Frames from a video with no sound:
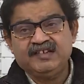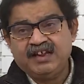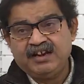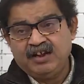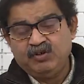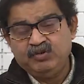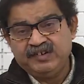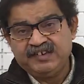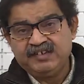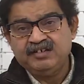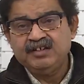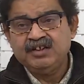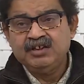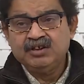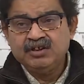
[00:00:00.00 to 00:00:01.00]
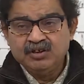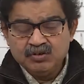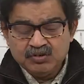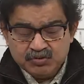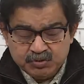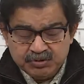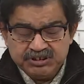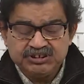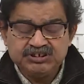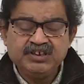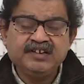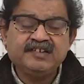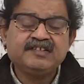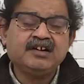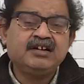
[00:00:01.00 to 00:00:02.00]
announced, which
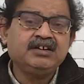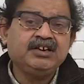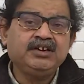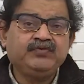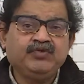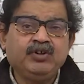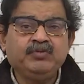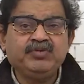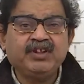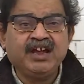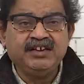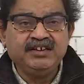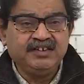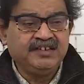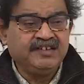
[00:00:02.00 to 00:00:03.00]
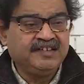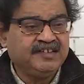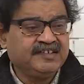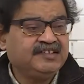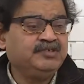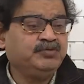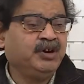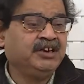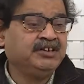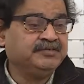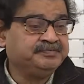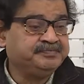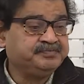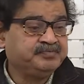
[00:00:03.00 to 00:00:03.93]
started from 1961.